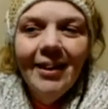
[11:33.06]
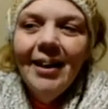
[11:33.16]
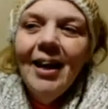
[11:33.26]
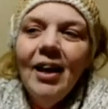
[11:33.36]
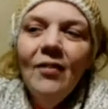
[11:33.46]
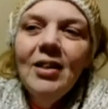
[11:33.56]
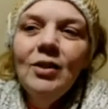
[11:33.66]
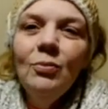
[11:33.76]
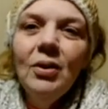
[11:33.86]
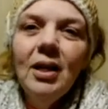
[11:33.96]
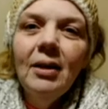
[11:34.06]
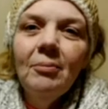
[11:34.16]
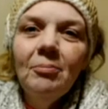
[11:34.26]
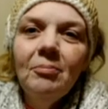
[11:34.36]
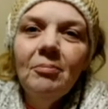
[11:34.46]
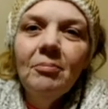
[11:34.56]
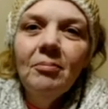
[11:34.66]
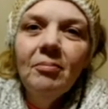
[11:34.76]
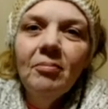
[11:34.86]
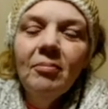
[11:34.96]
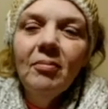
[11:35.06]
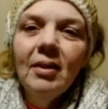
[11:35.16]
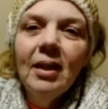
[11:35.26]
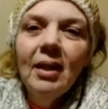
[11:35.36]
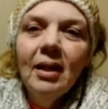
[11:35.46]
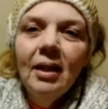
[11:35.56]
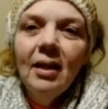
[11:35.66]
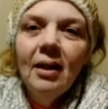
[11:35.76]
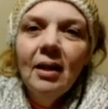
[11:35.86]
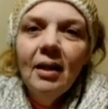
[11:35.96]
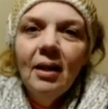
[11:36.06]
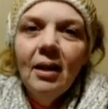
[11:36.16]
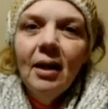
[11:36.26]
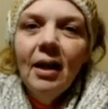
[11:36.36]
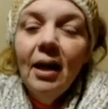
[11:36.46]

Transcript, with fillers: I mean, it listen was, to me. I don't sound very masculine, I guess.